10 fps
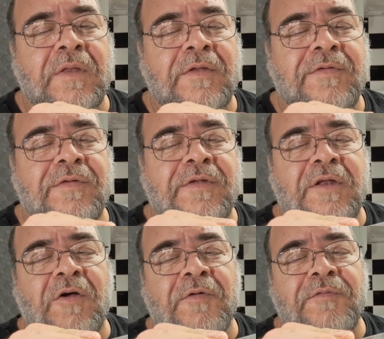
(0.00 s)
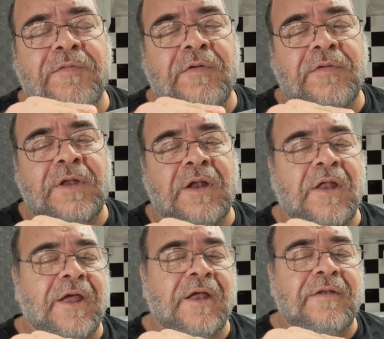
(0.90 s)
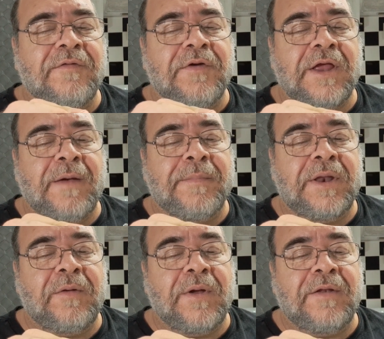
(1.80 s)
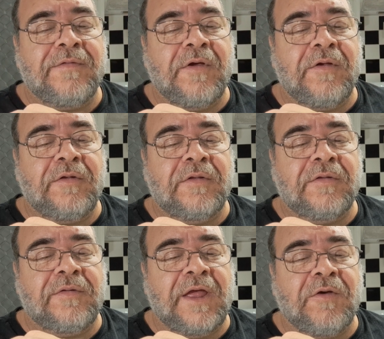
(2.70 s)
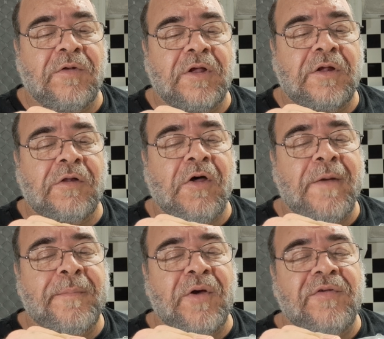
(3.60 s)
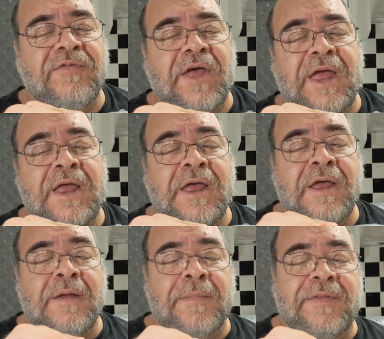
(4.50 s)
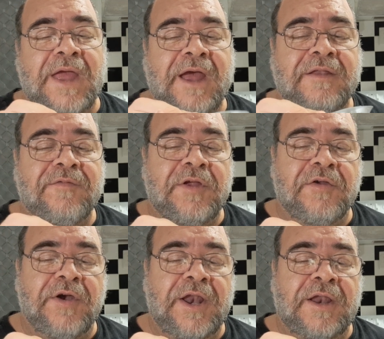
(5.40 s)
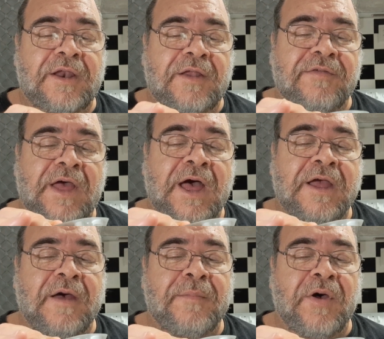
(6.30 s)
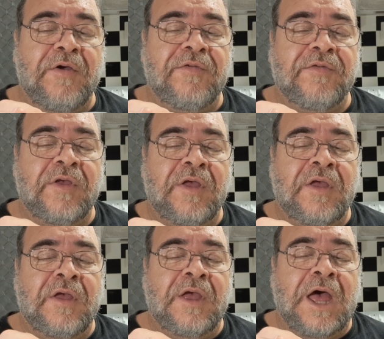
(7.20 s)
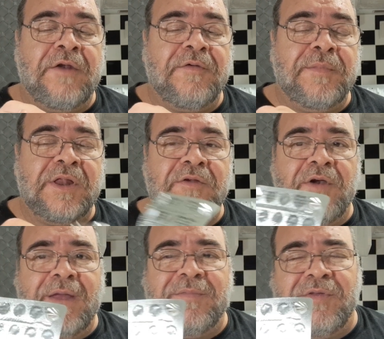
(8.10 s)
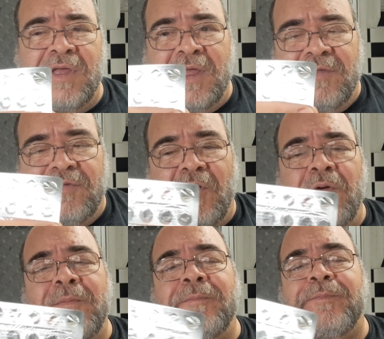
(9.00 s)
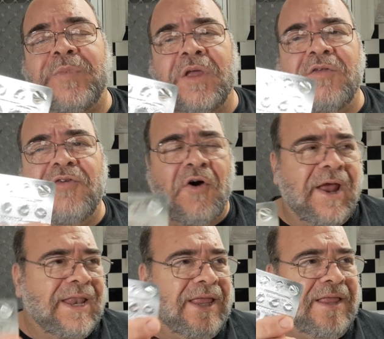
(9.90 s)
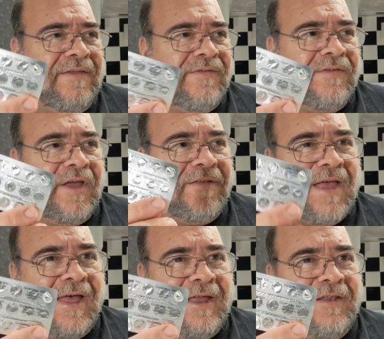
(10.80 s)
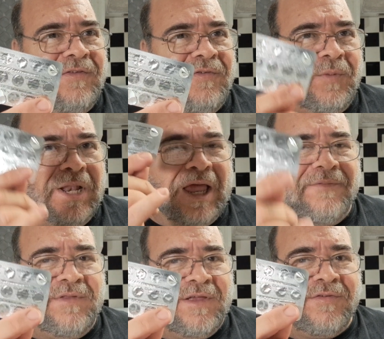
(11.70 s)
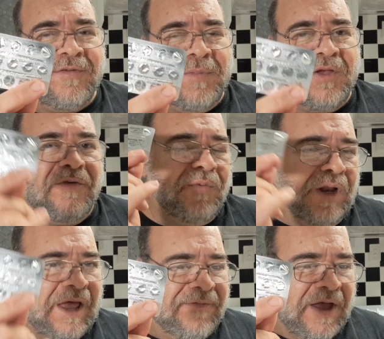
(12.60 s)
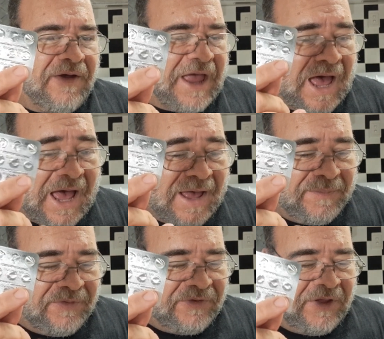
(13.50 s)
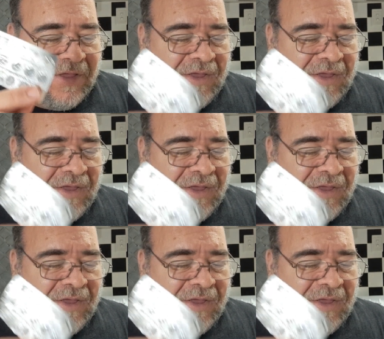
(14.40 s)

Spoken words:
this is like a different company one, so they call it Glyphosate, but the active ingredient is Hba1c, 100 milligrams. So Chinese, Italians, we love this because we love our carbs,